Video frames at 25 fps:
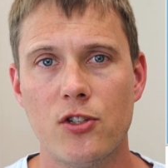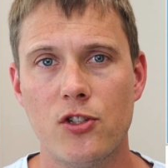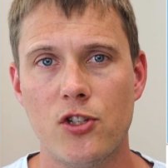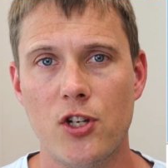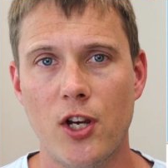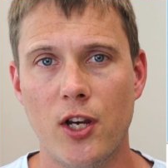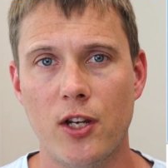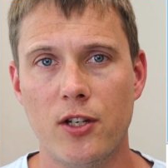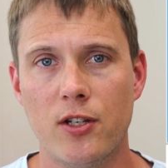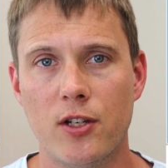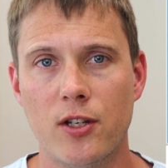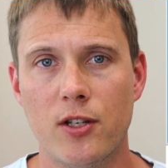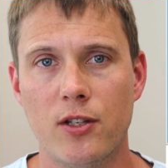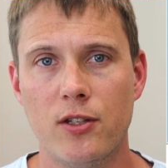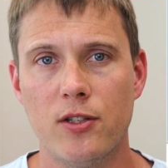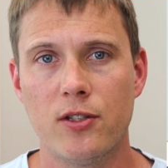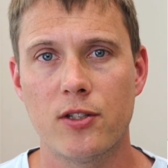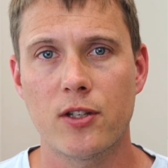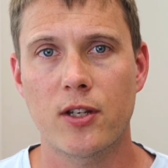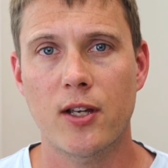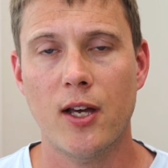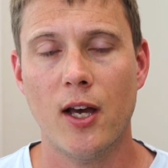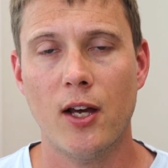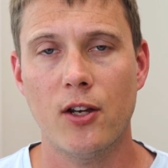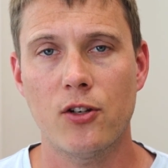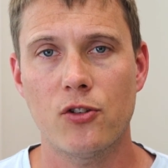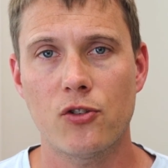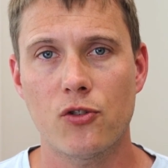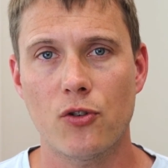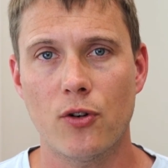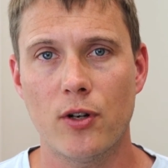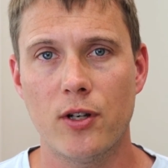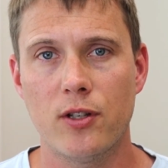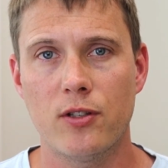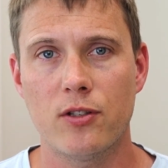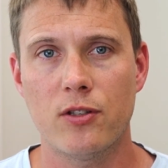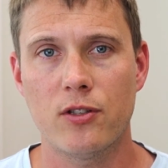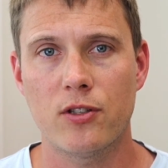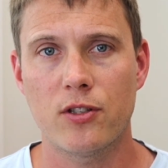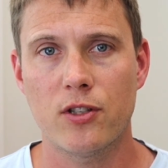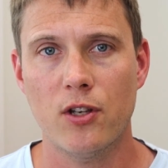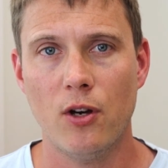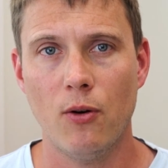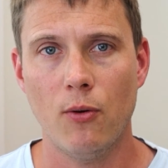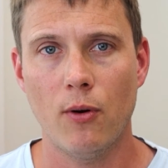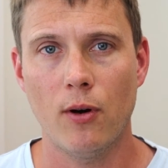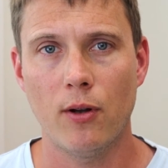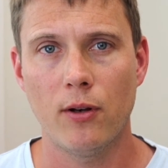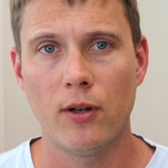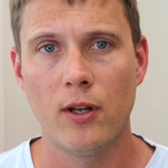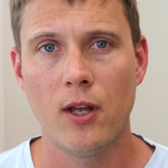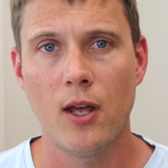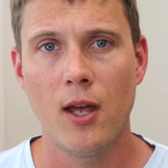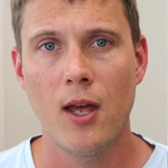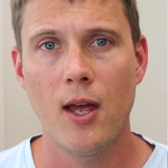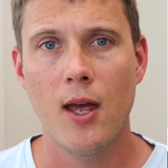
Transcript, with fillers: genders, countries, and so on.